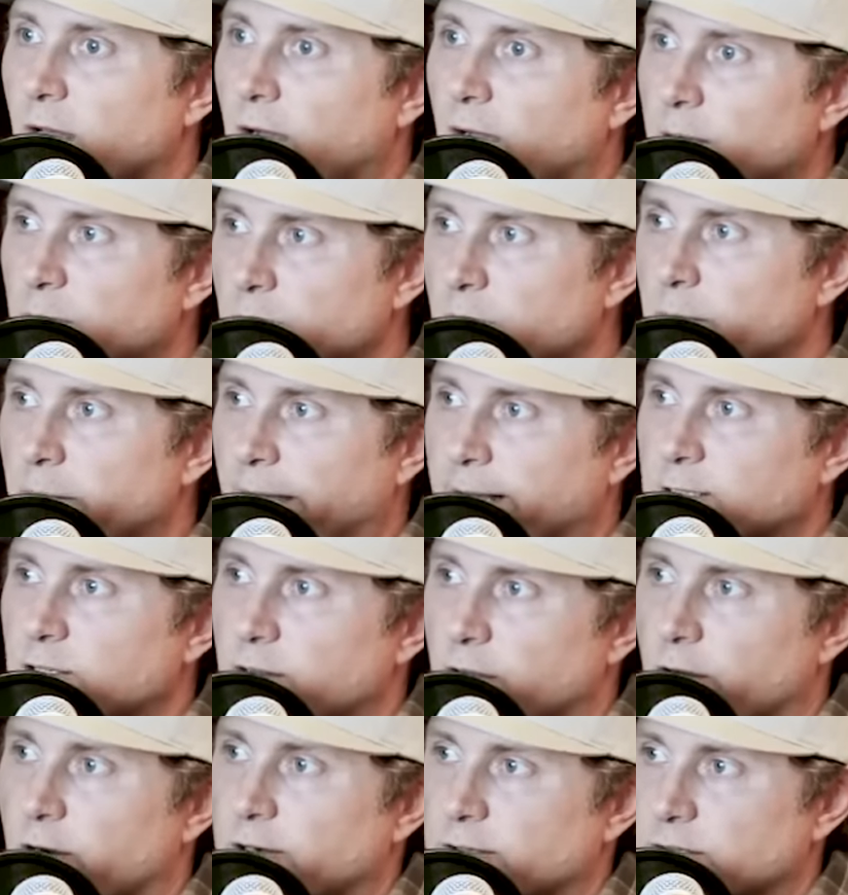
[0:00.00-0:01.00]
I would
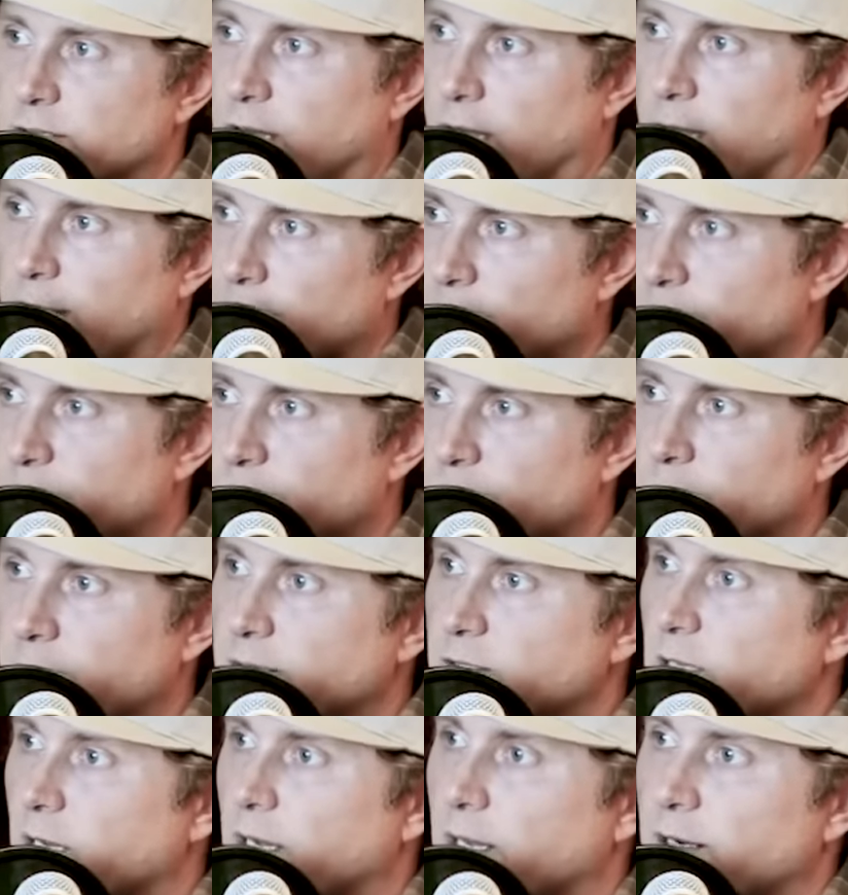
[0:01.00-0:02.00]
imagine there are some
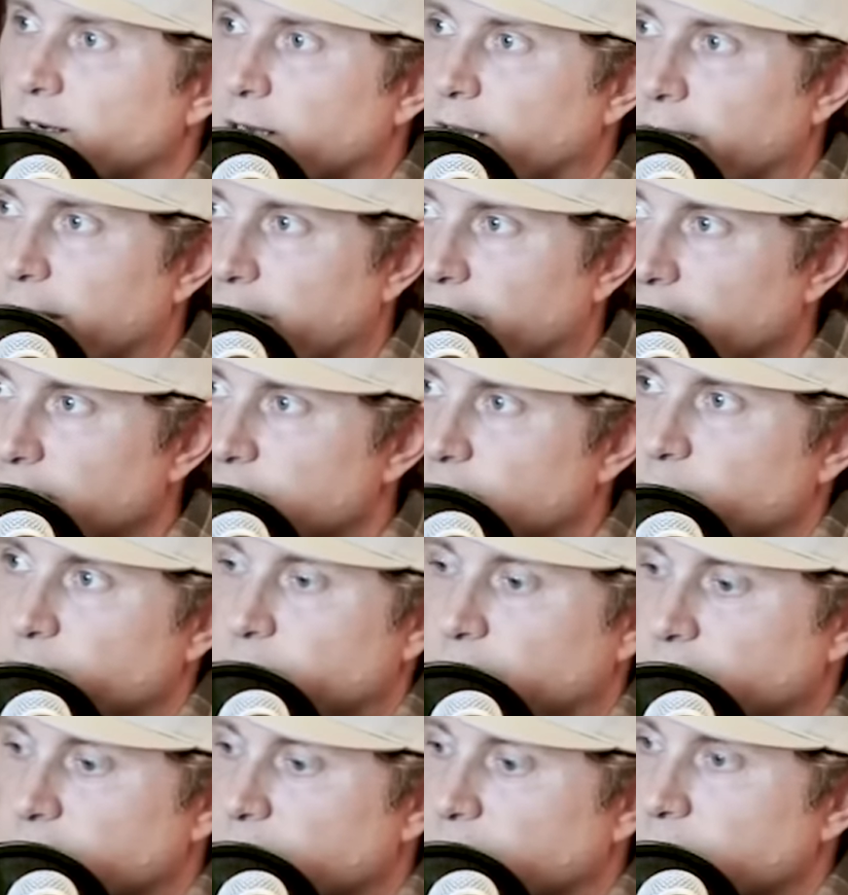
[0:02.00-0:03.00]
based on, I guess,
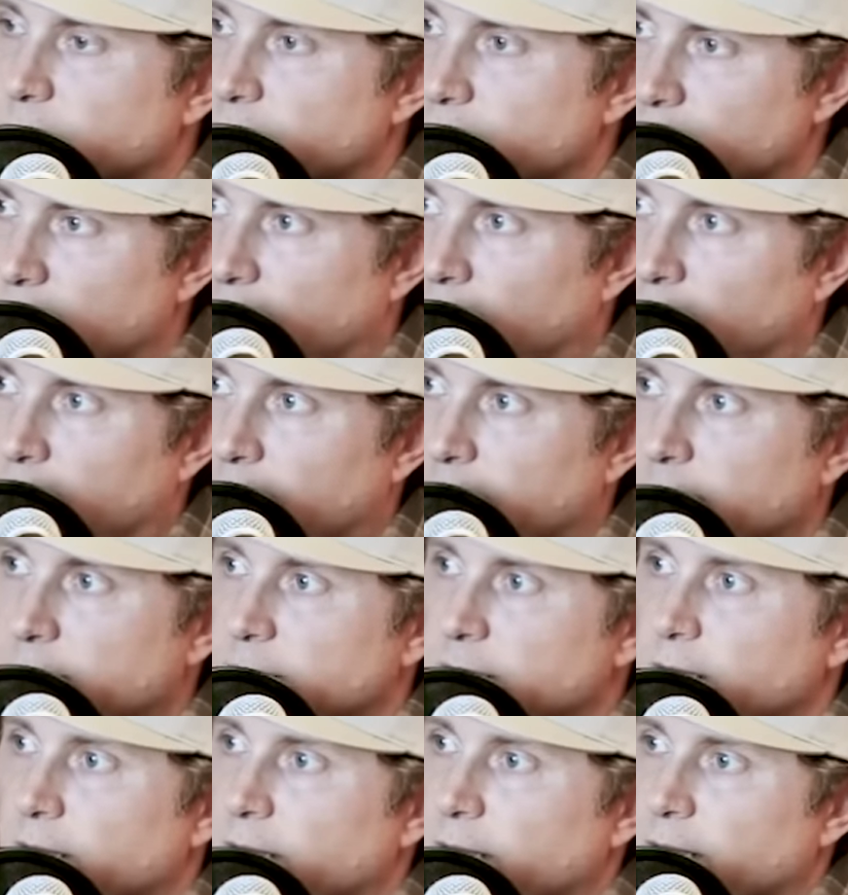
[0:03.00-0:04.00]
based on
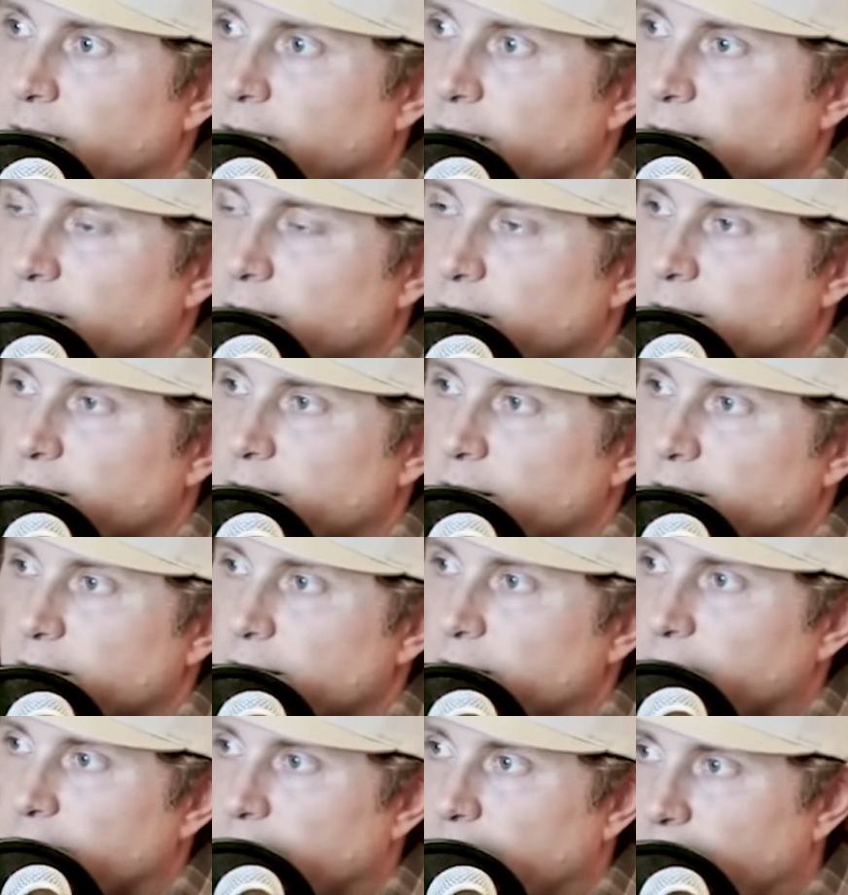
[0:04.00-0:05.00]
size
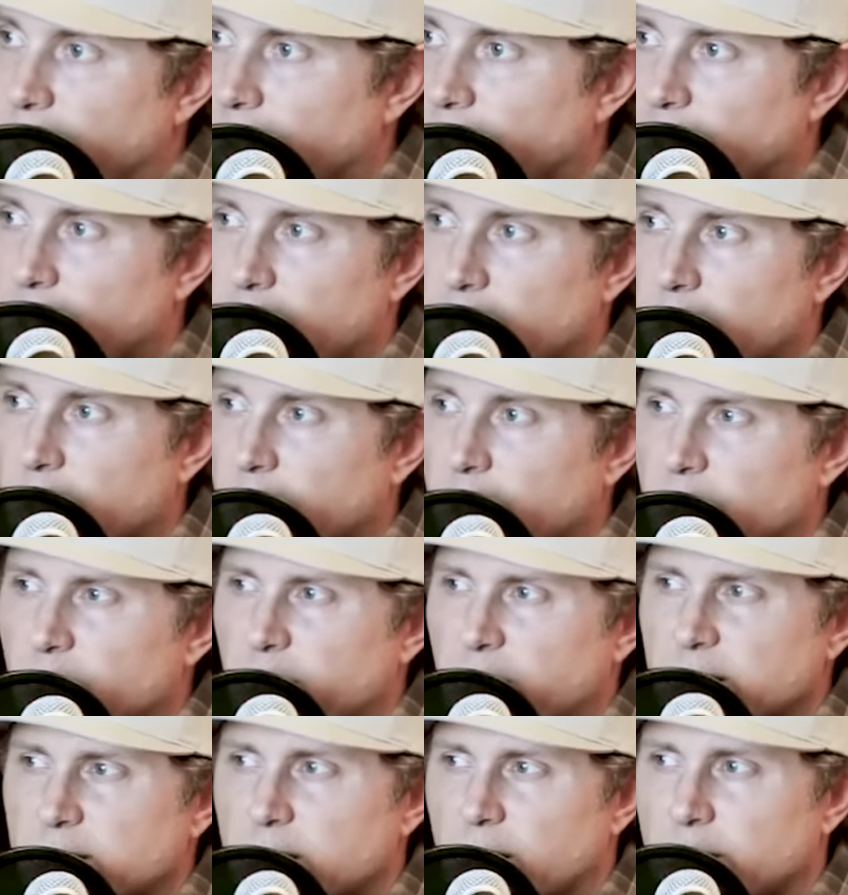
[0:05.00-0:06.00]
they yeah. can and
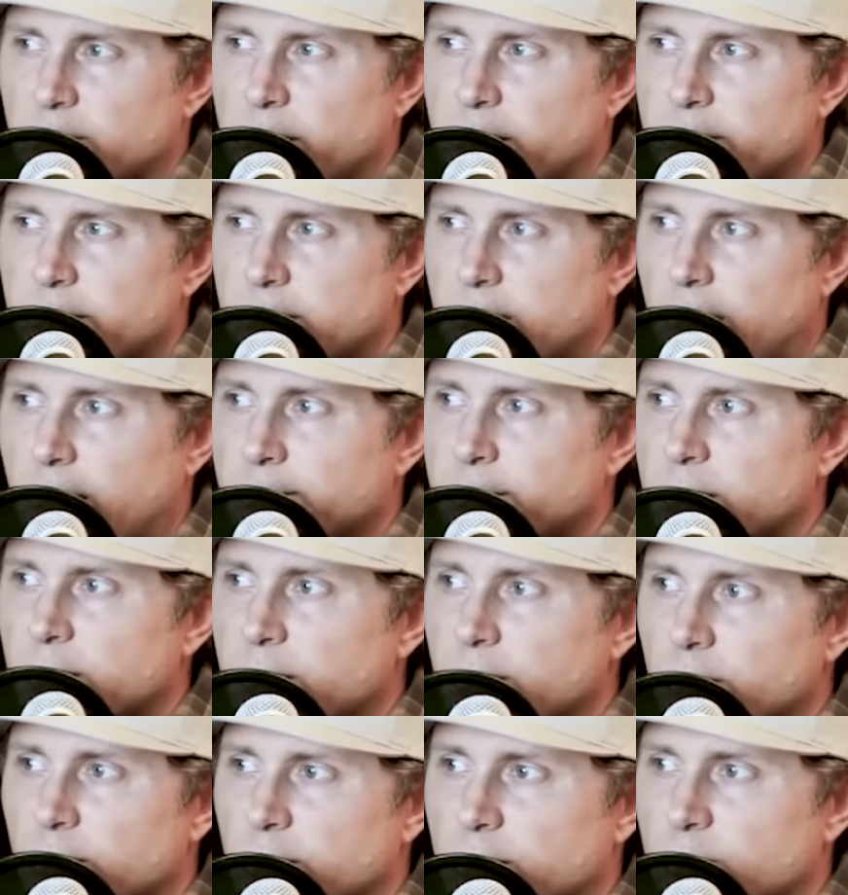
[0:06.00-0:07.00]
based on maybe time of
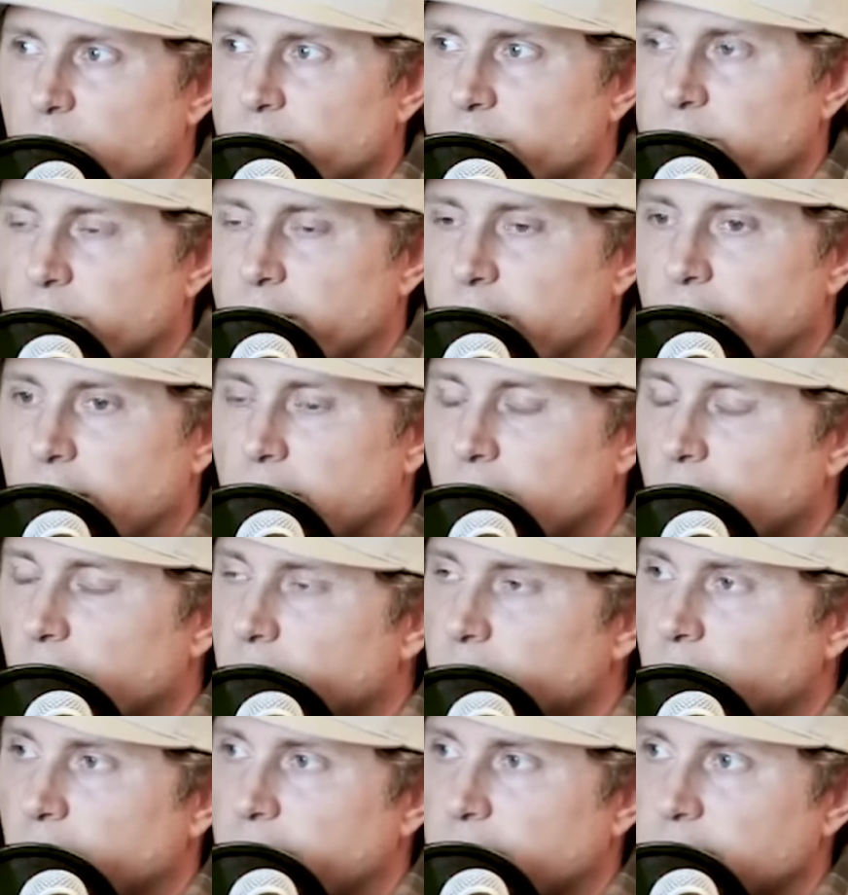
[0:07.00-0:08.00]
year and what they're eating
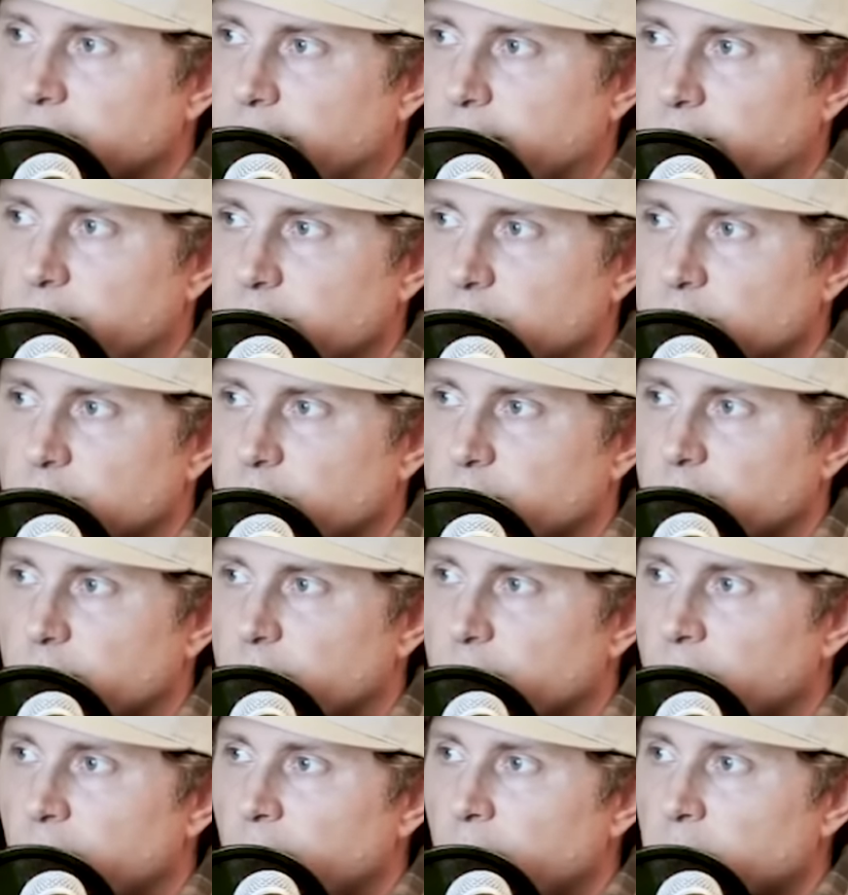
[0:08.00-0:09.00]
i'm not exactly
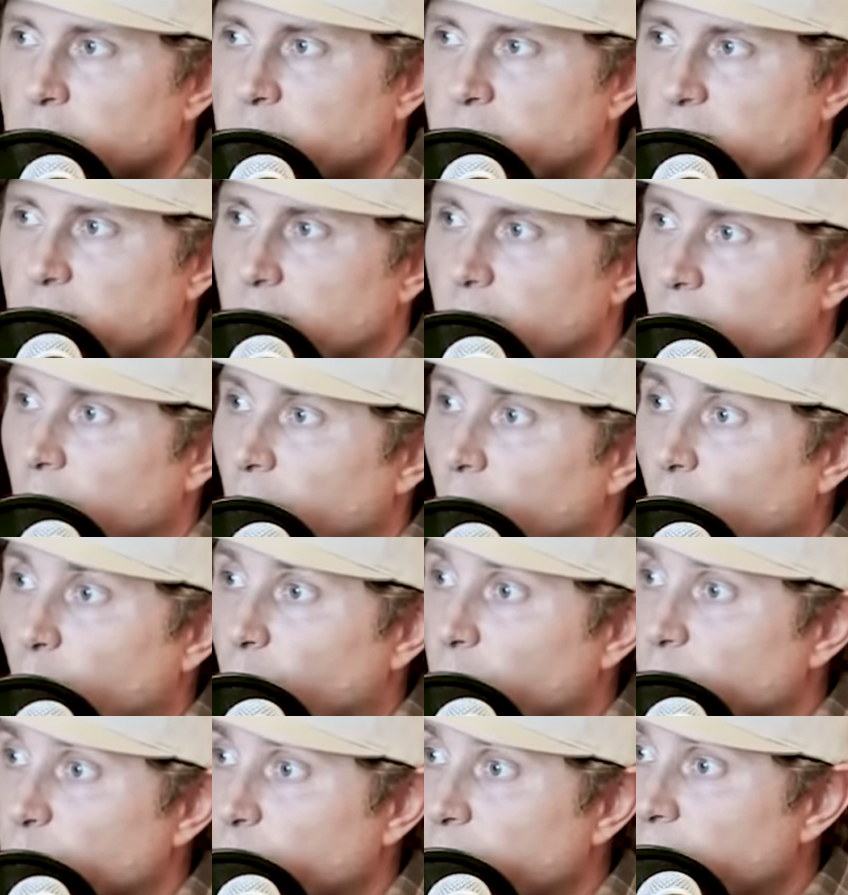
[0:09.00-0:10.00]
sure but
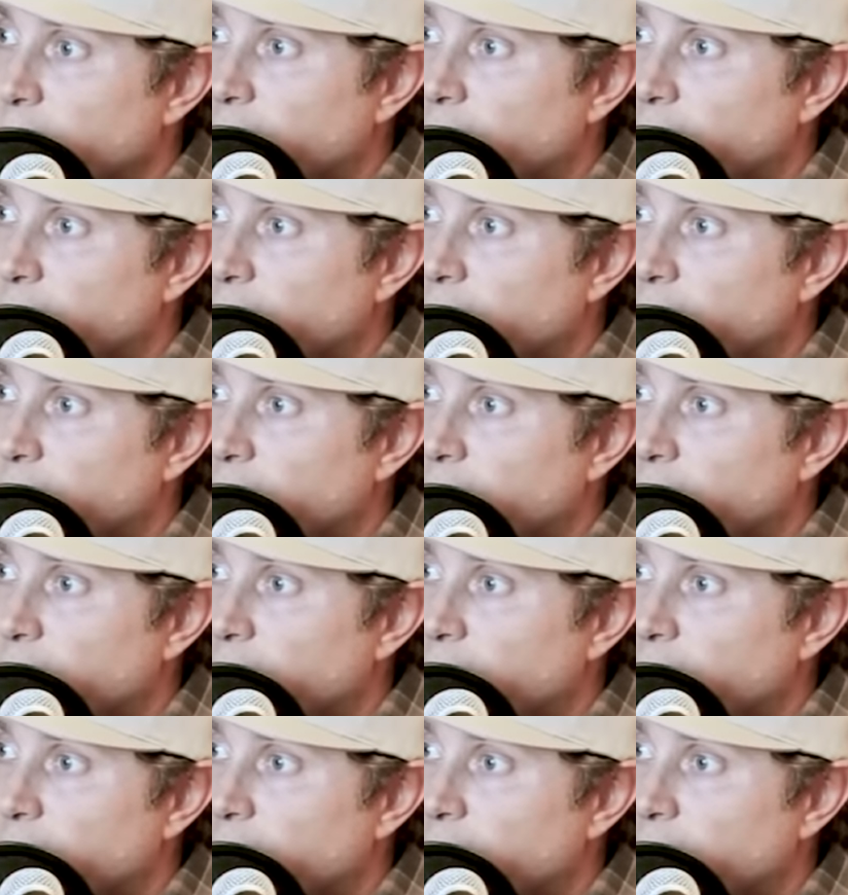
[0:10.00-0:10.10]
when like